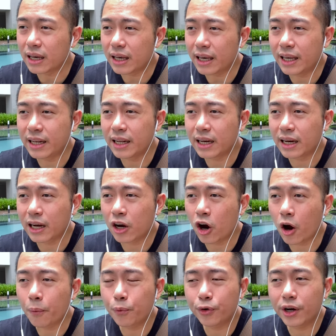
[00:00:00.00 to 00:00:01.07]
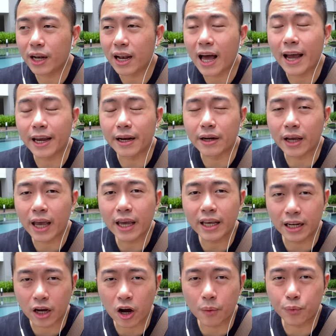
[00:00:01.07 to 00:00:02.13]
in a corporate line, okay, in
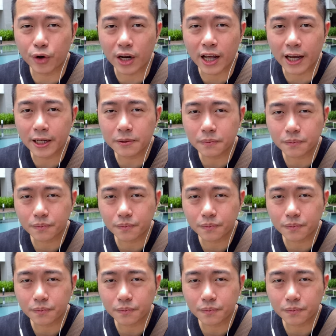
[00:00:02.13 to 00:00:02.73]
a corporate line,